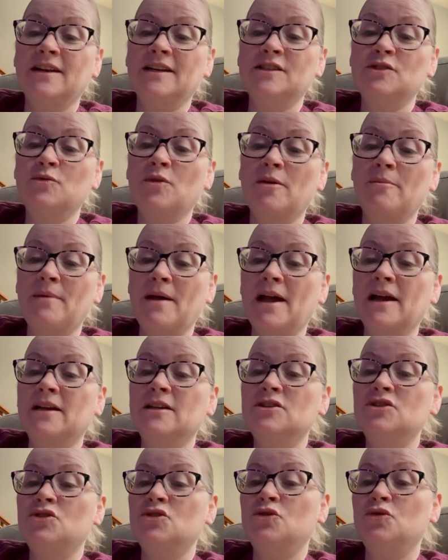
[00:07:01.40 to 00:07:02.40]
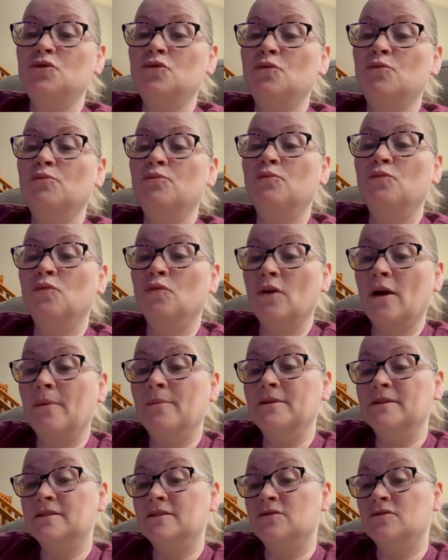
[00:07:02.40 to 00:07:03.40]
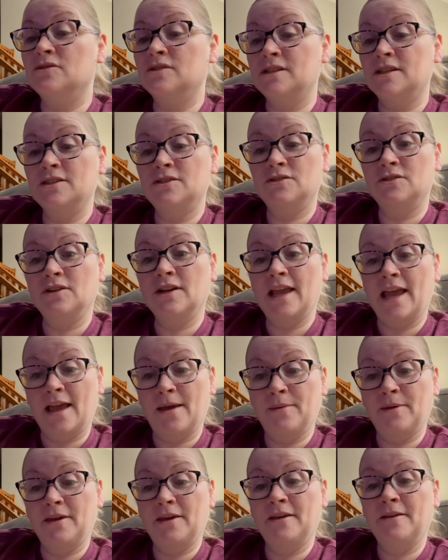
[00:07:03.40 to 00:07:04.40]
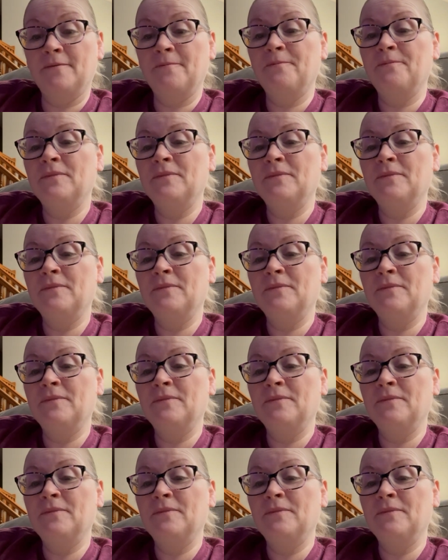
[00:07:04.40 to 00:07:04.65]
its way back to Robin's little sister, Gabby.